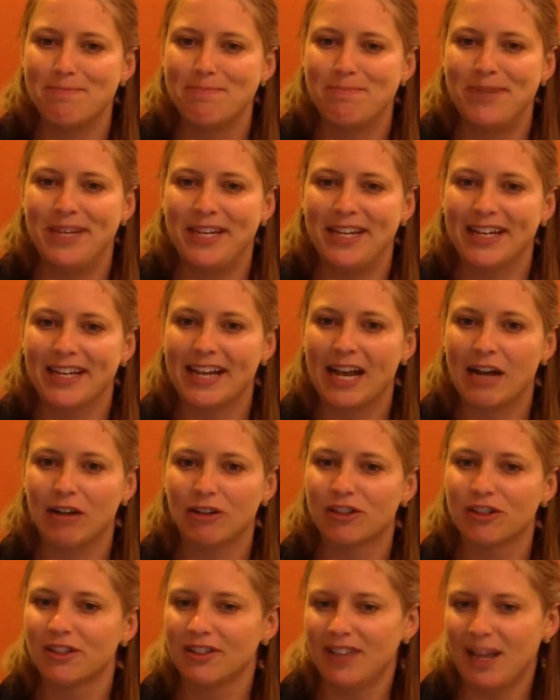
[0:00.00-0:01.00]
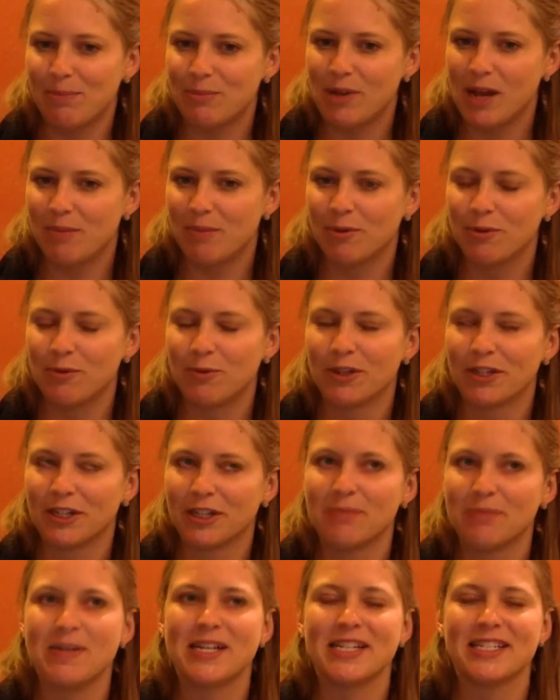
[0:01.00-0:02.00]
being a couch laptop
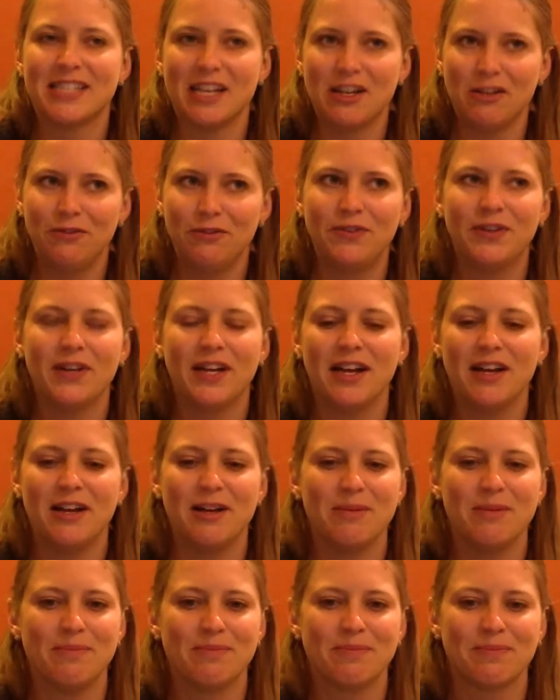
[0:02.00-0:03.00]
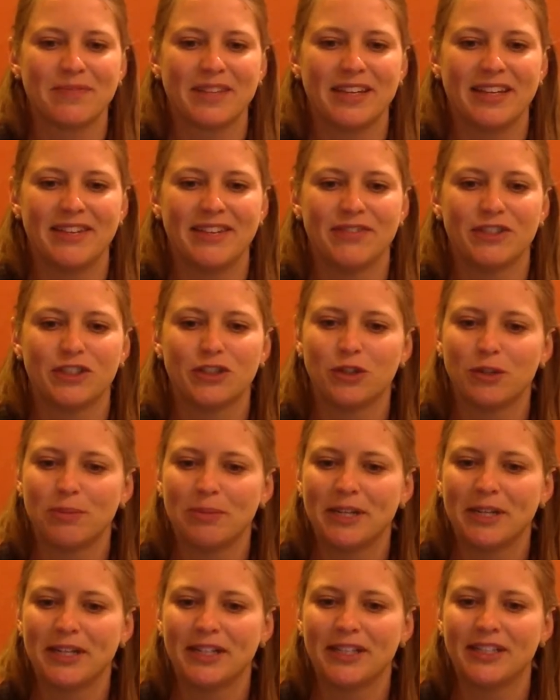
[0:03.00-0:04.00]
worker myself, and for short
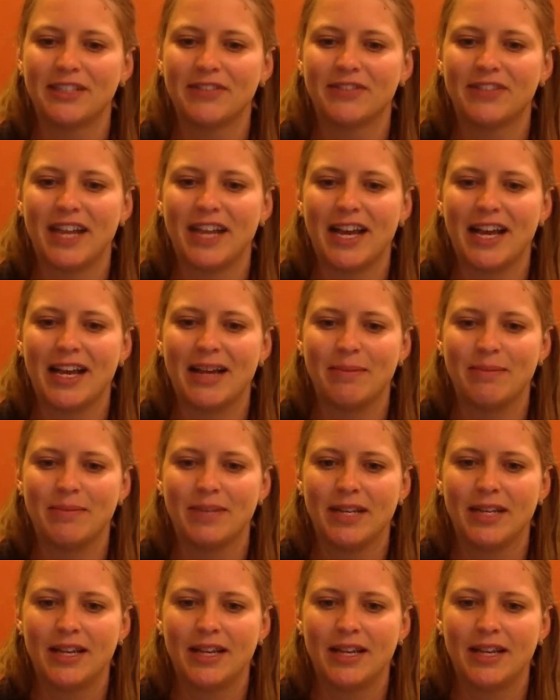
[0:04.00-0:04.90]
periods of time,